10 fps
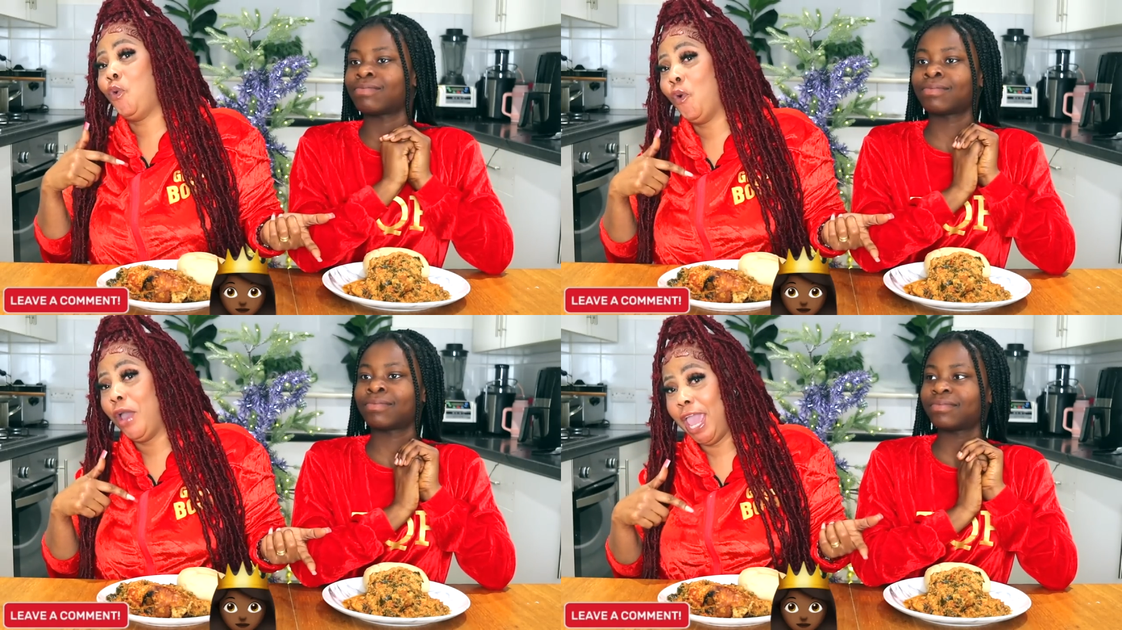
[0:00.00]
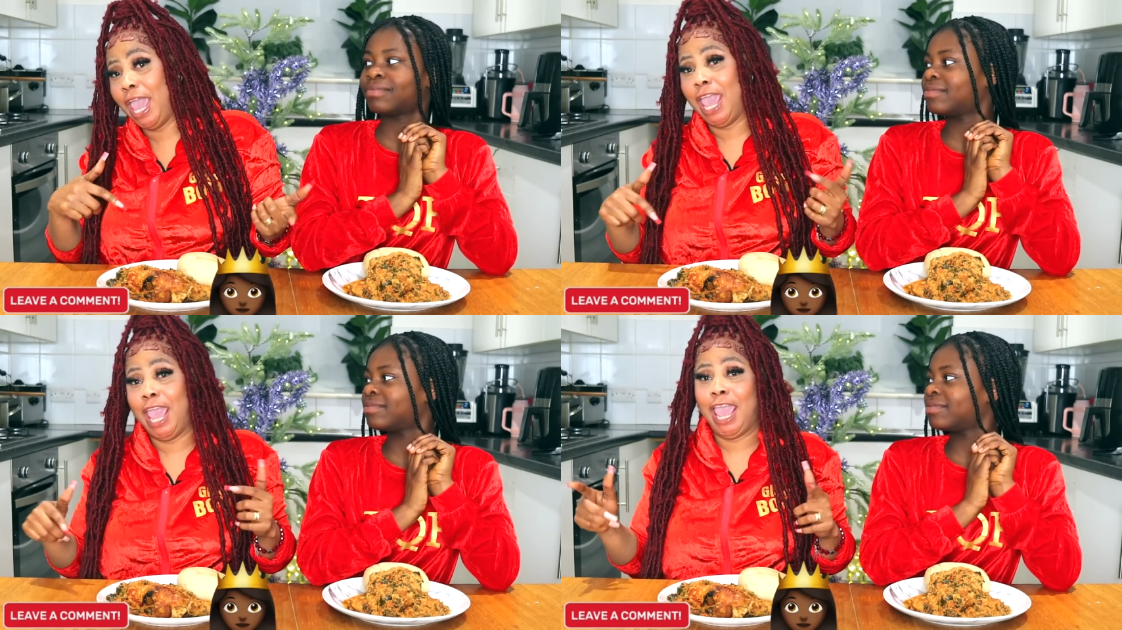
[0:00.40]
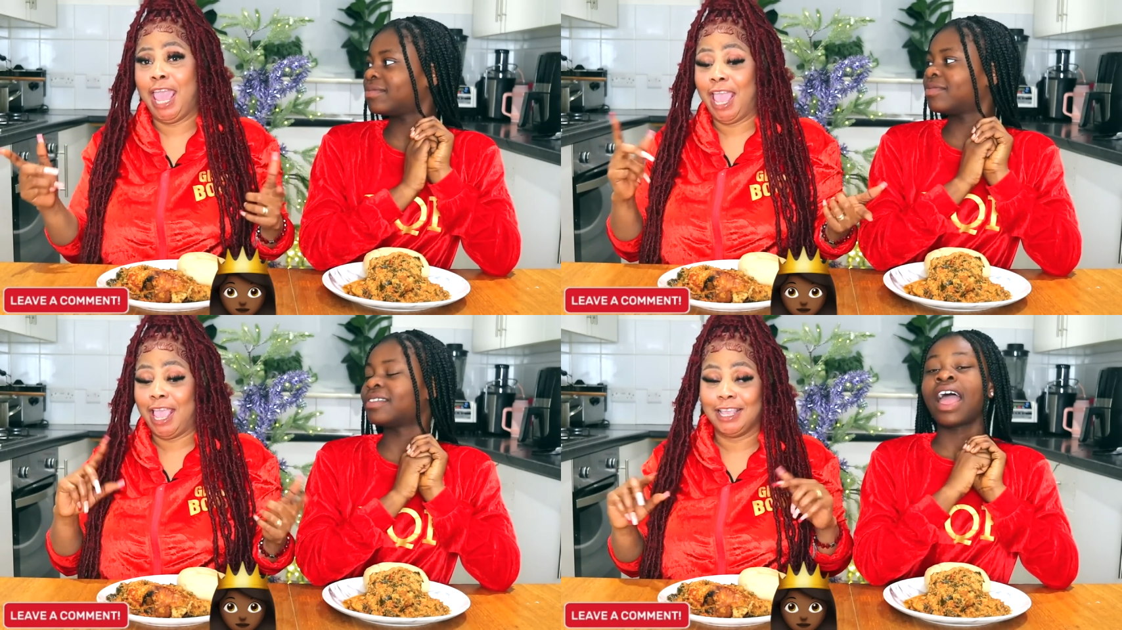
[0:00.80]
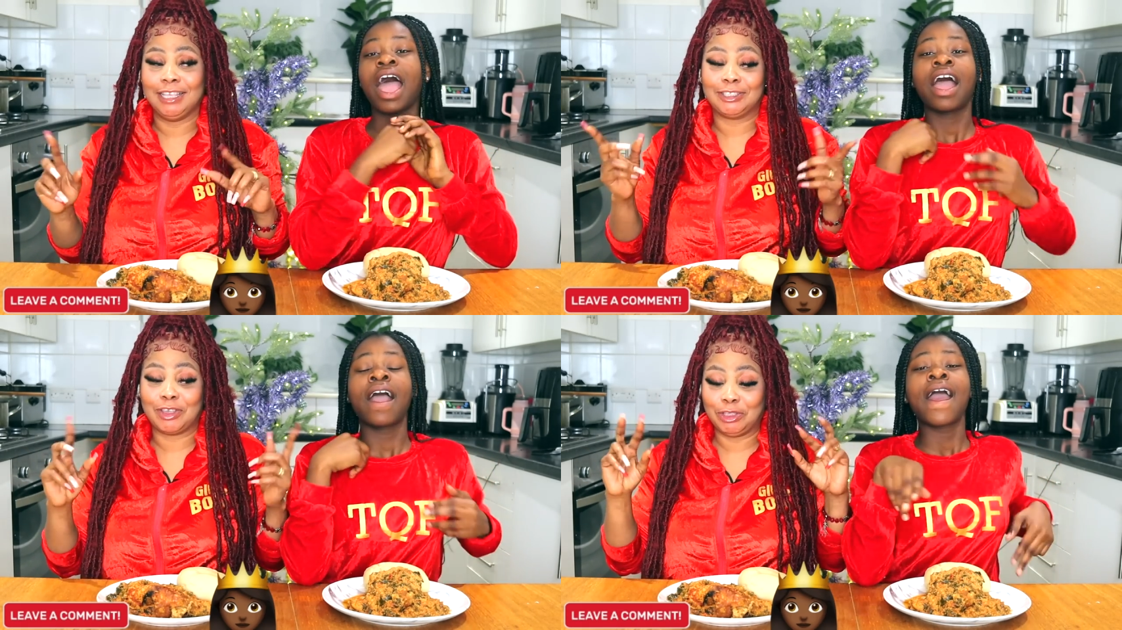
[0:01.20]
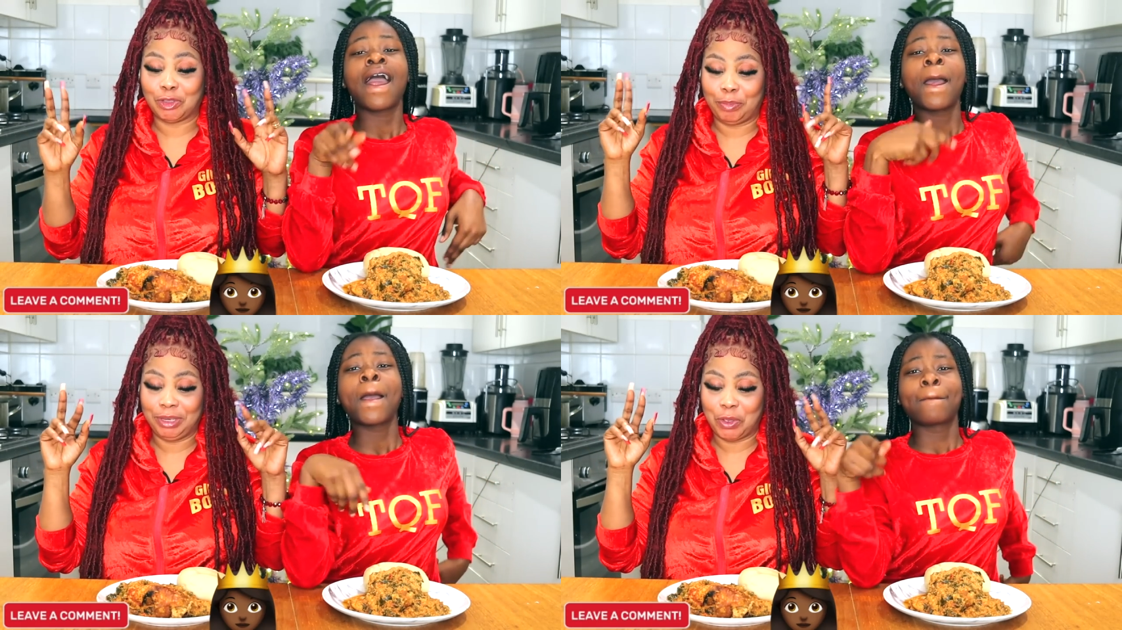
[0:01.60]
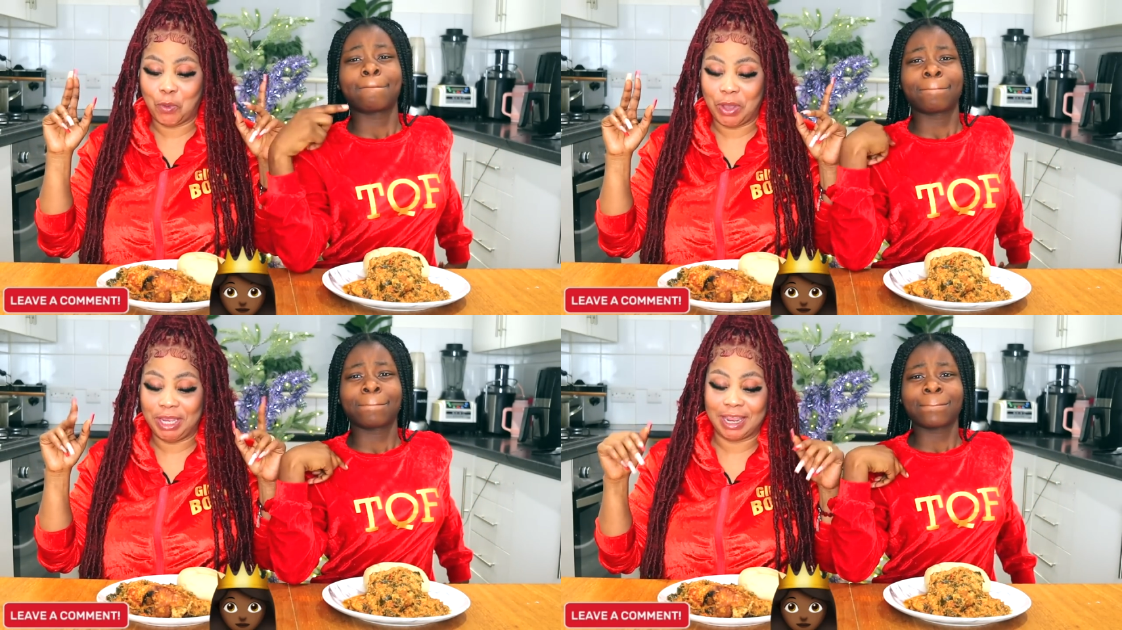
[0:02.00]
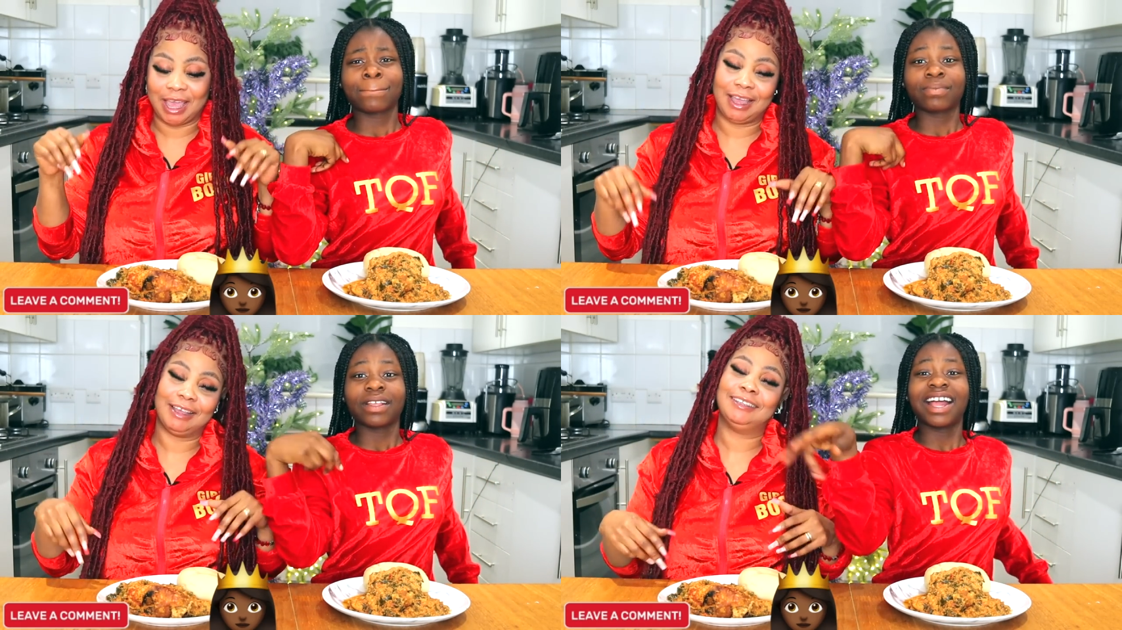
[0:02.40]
Speaker 1: Queen is going to be the winner.